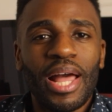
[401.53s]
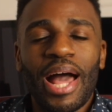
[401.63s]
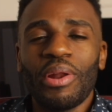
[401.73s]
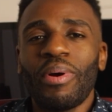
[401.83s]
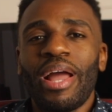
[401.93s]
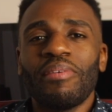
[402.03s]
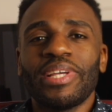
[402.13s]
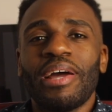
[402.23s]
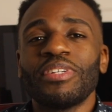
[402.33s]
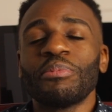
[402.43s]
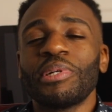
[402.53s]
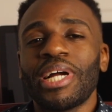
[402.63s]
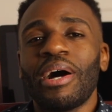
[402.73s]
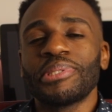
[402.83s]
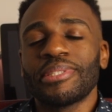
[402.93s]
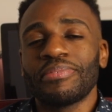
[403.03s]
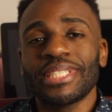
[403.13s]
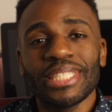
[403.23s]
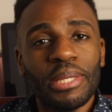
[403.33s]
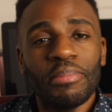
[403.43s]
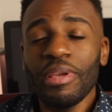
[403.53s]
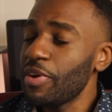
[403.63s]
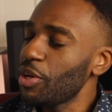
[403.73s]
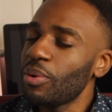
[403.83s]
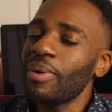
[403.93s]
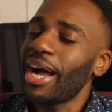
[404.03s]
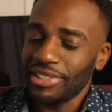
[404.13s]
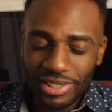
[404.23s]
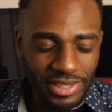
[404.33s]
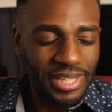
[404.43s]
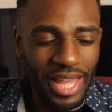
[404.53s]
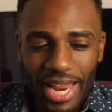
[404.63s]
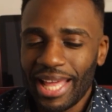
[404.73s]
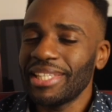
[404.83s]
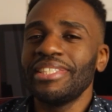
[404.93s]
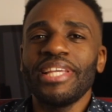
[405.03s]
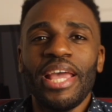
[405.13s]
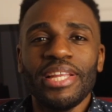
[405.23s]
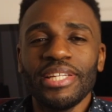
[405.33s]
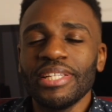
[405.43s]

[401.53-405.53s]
I don't have to have as much hours of sleep, even though I should get at least 8.